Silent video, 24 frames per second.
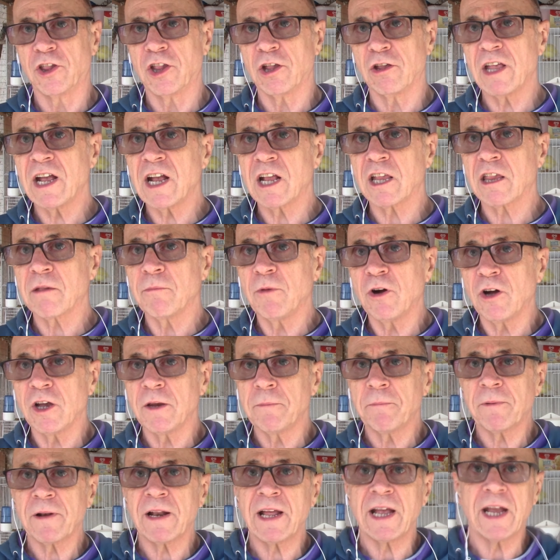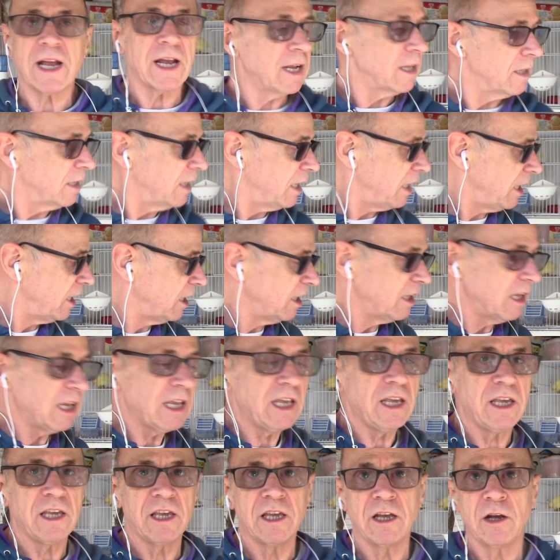So that's my plan in
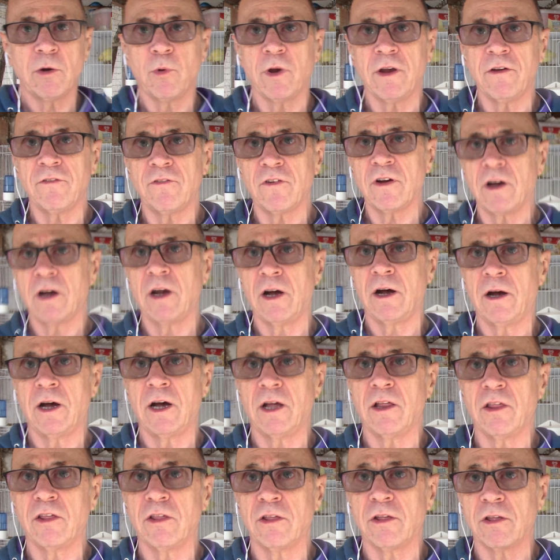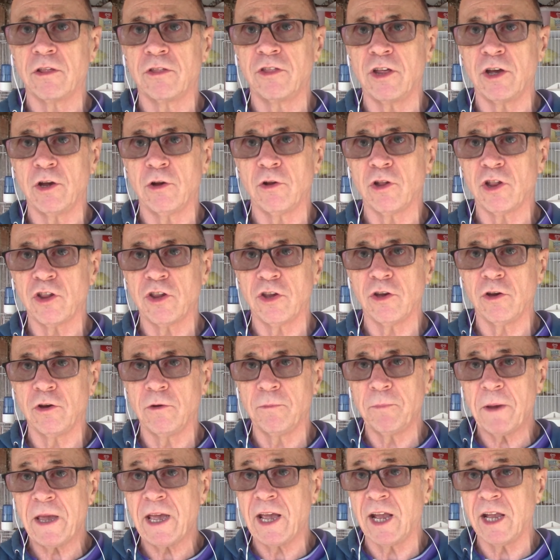here with those
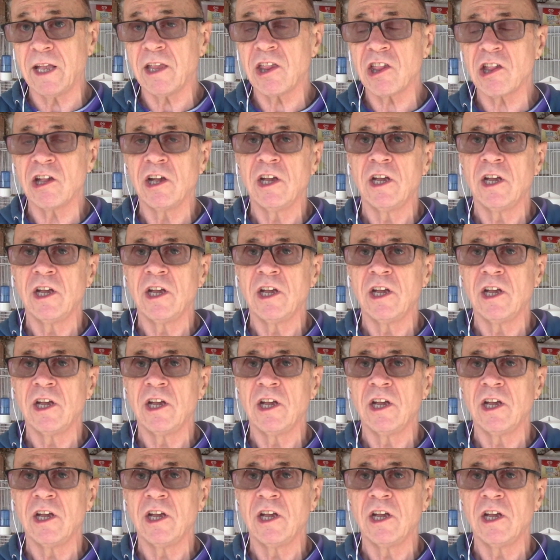2 pairs.